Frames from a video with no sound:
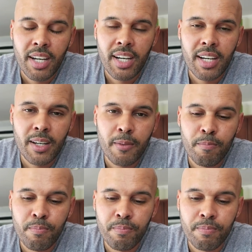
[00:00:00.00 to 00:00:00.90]

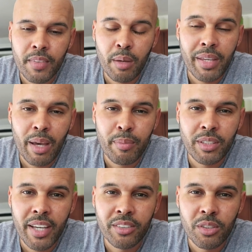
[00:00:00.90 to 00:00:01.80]
Um, I'll be happy
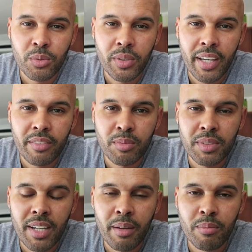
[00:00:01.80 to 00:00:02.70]
to answer those when I have some
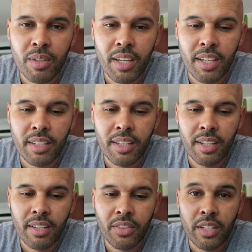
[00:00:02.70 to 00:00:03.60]
time. And
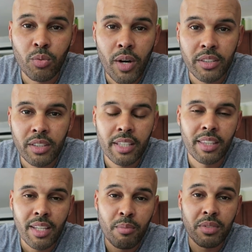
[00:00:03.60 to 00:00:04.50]
uh, thanks for watching. Hit
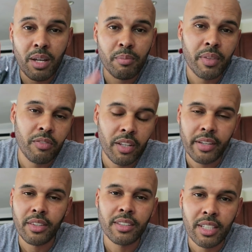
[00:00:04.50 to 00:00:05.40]
the thumbs up if you
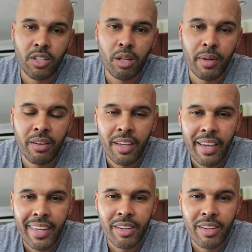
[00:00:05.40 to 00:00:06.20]
like the things I talk about.